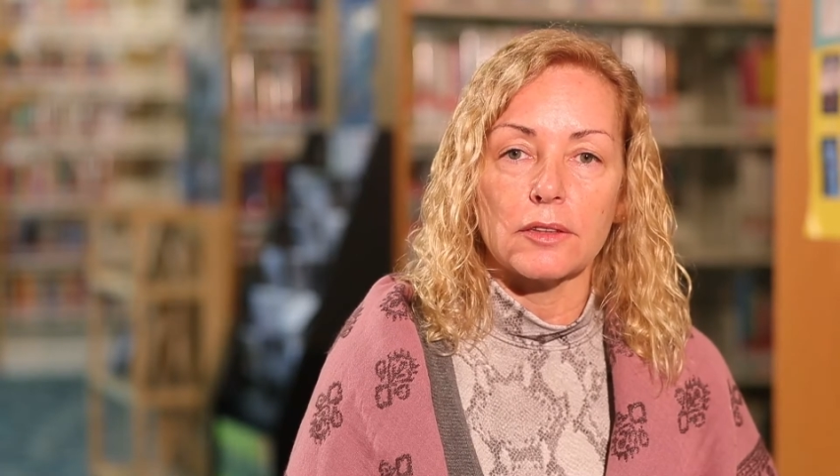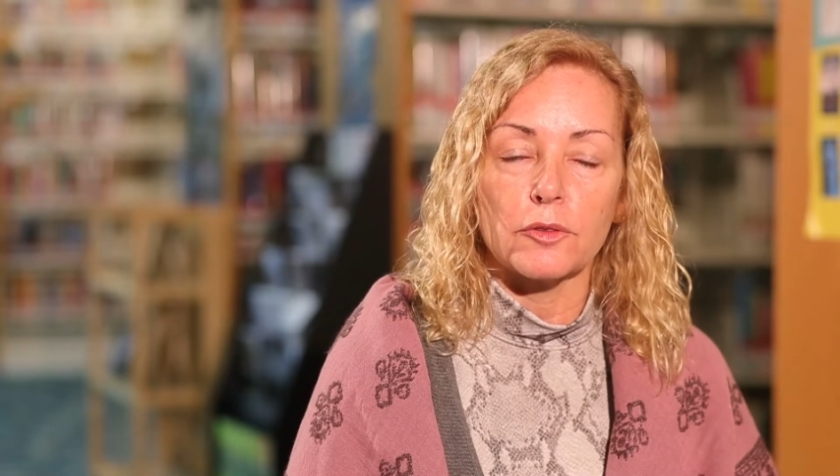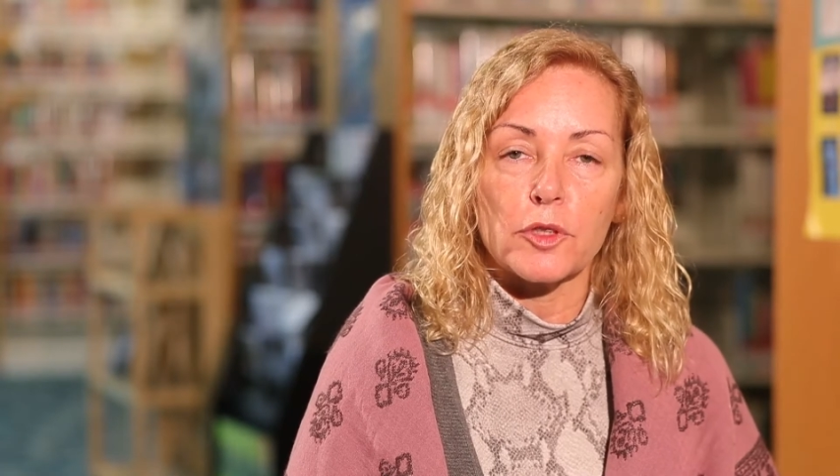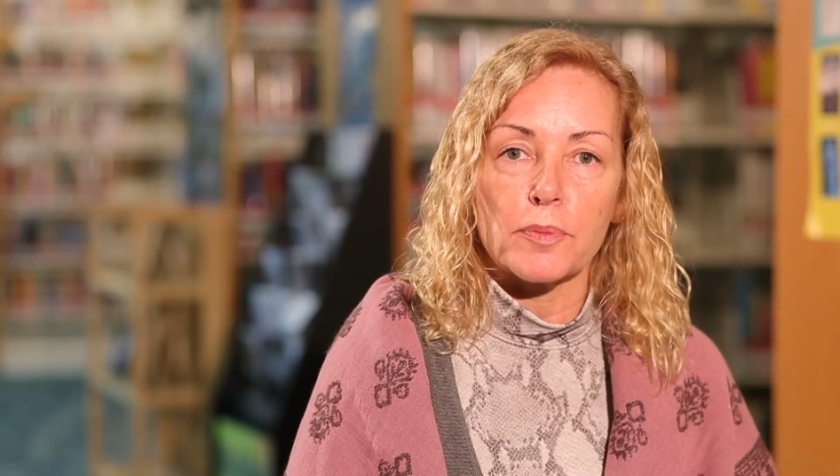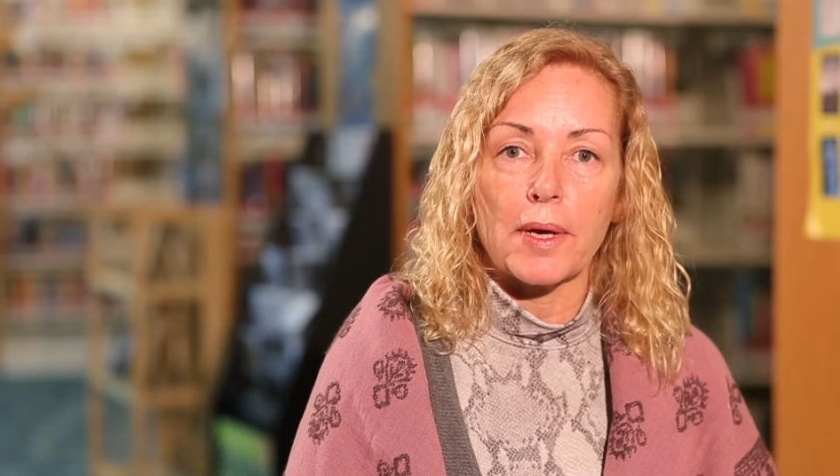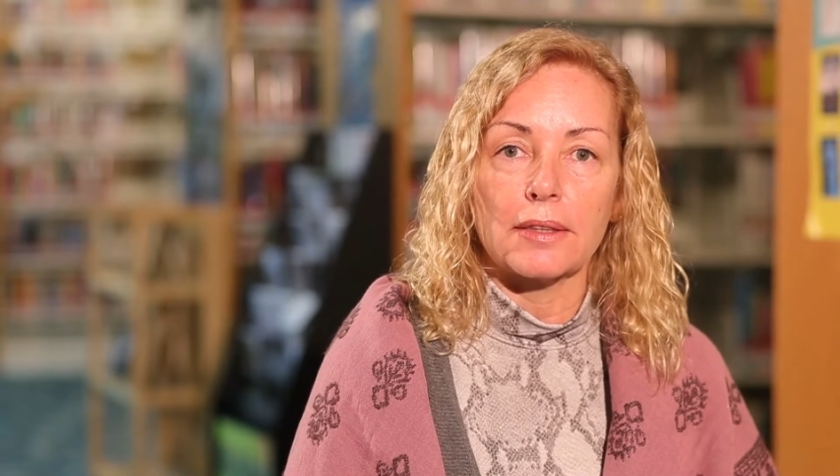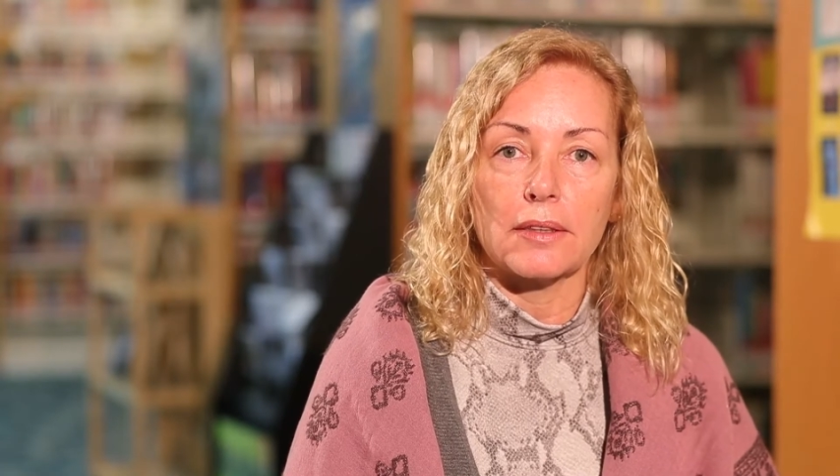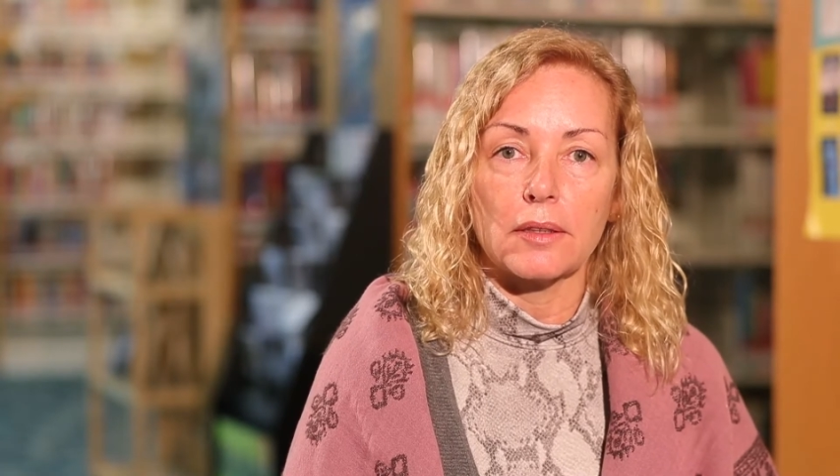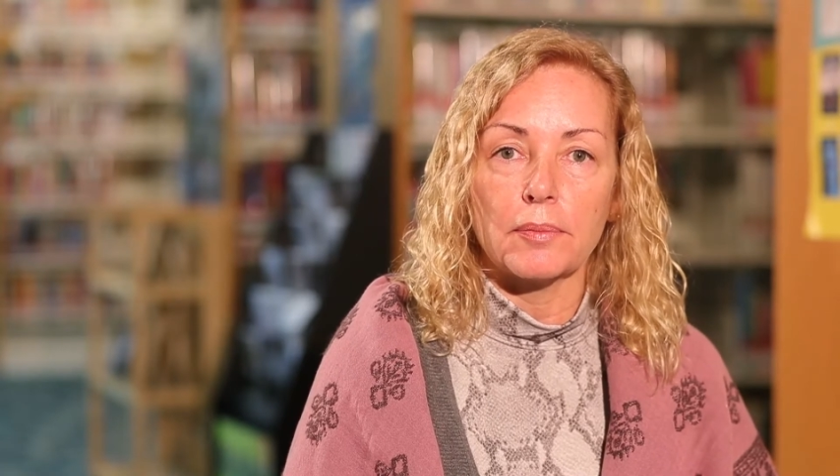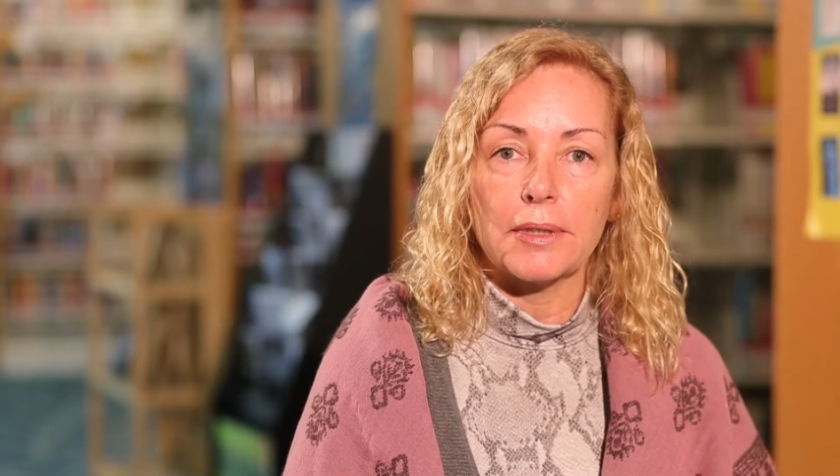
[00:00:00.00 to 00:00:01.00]
to respond
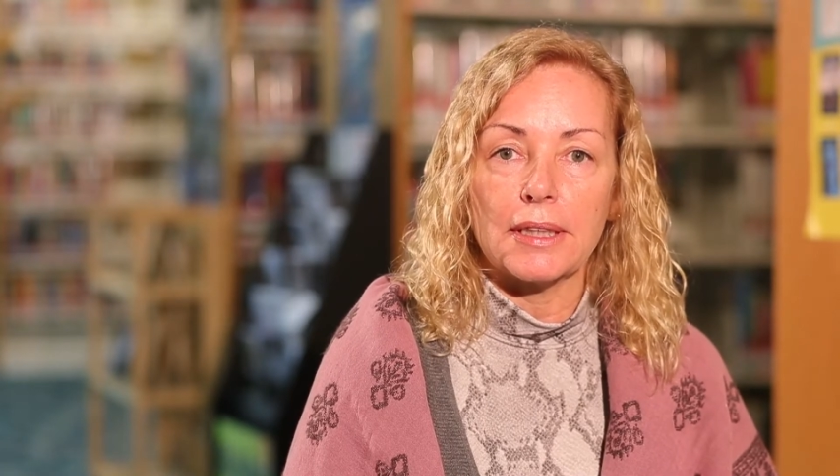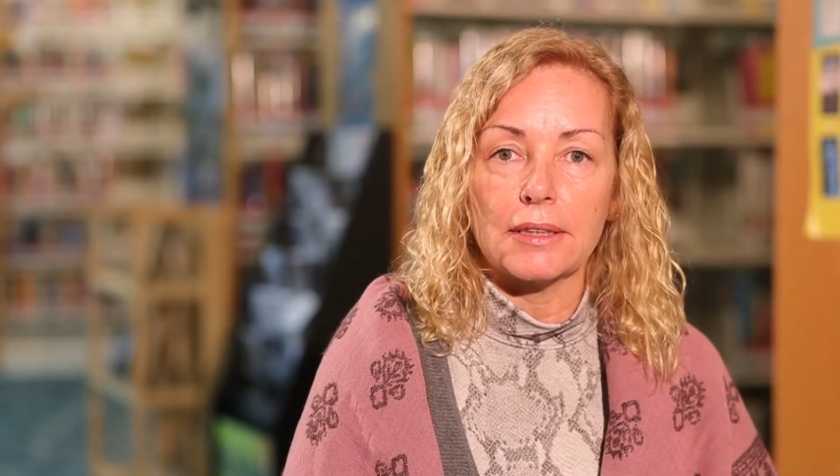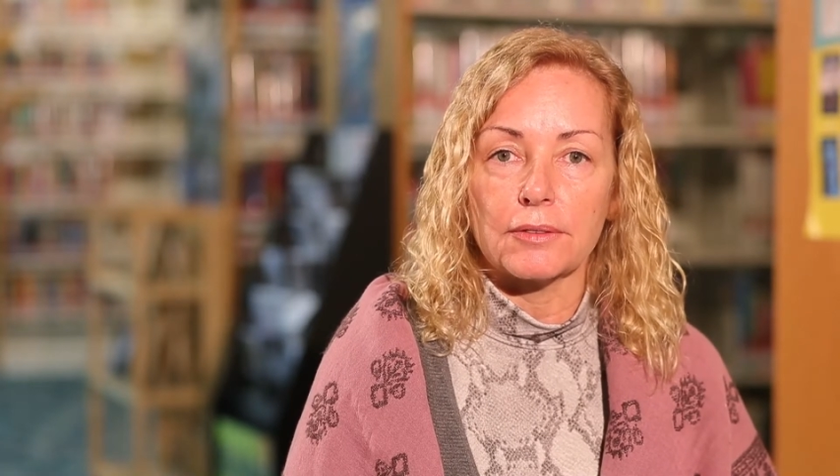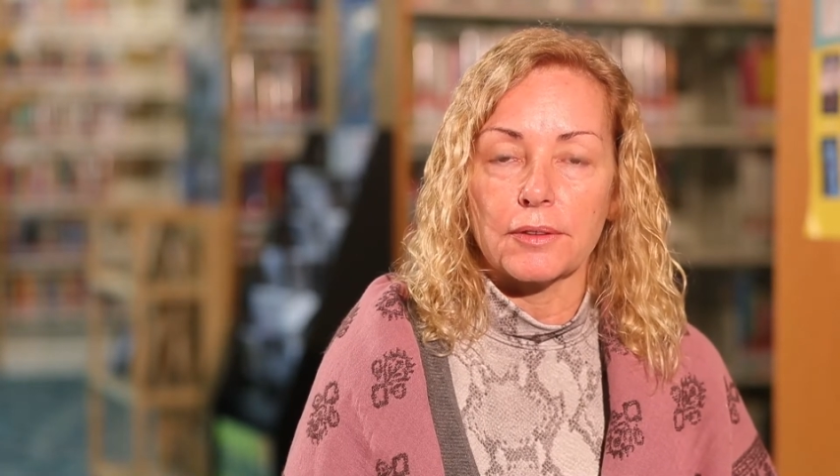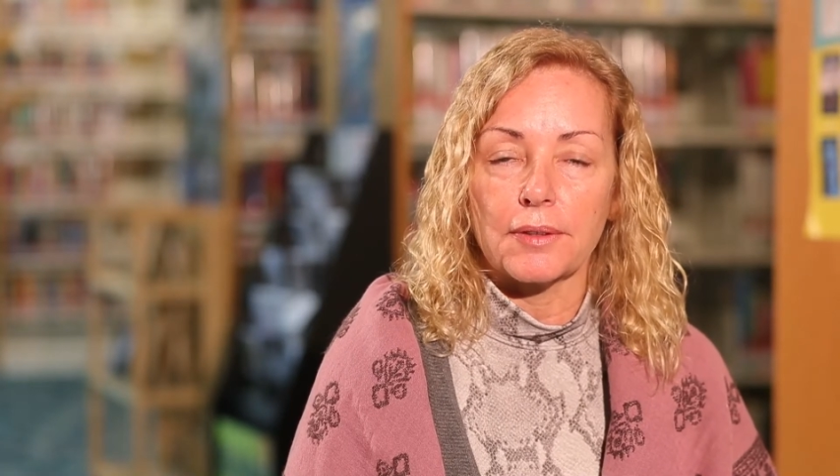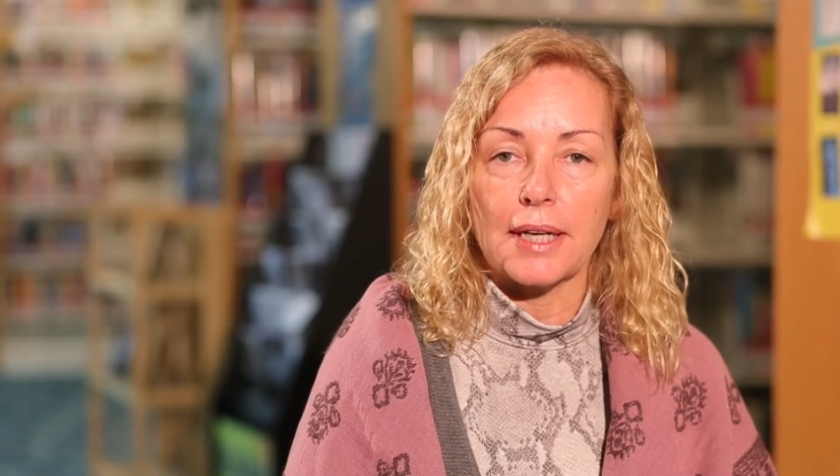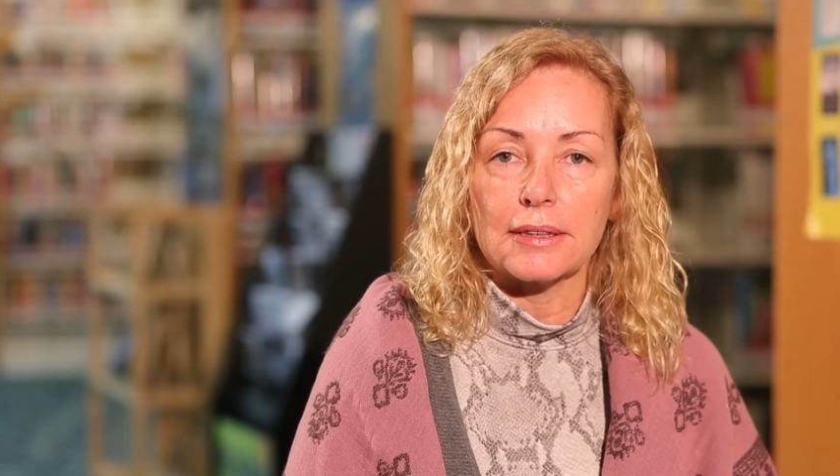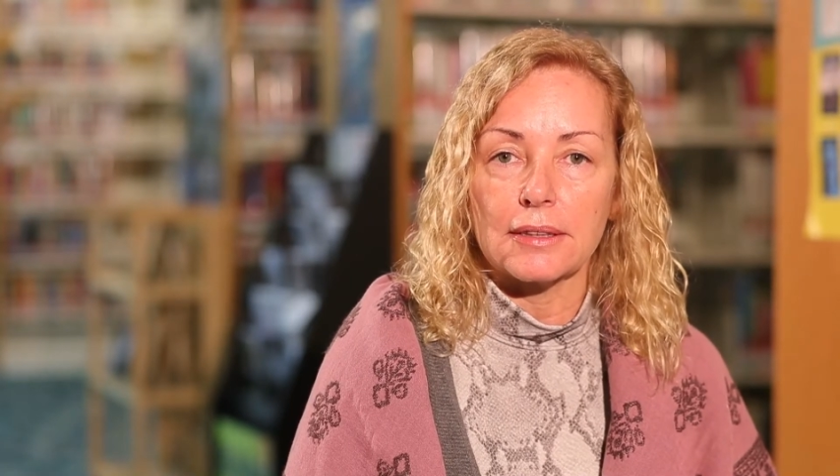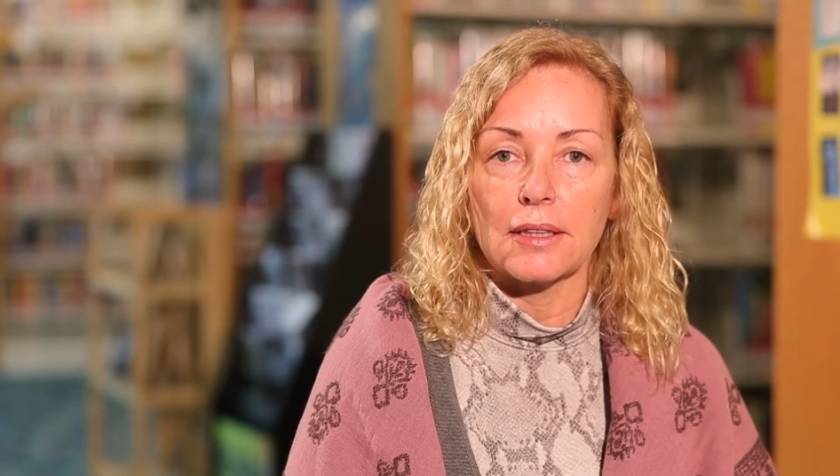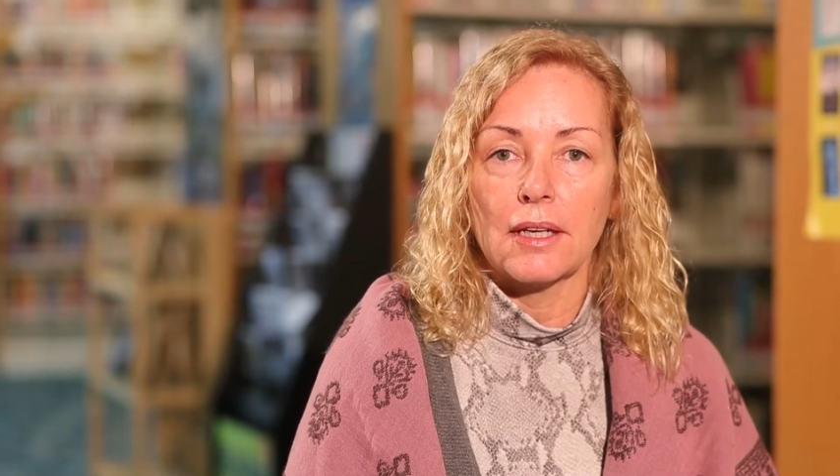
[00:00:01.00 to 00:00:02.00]
to the community's
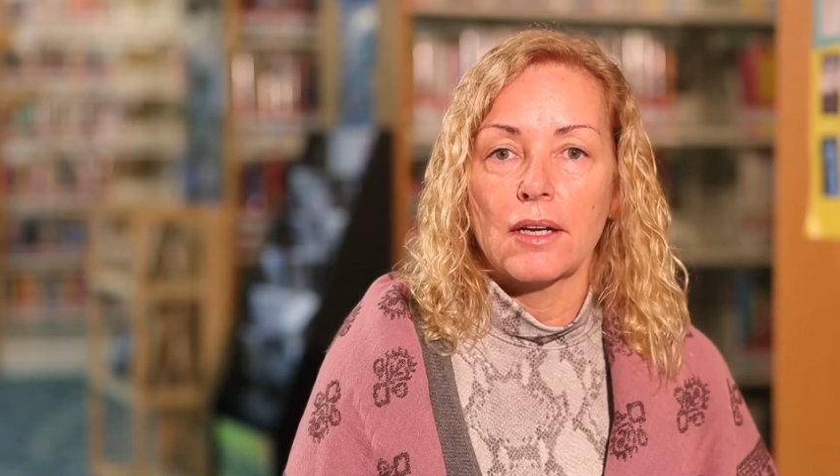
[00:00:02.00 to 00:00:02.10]
request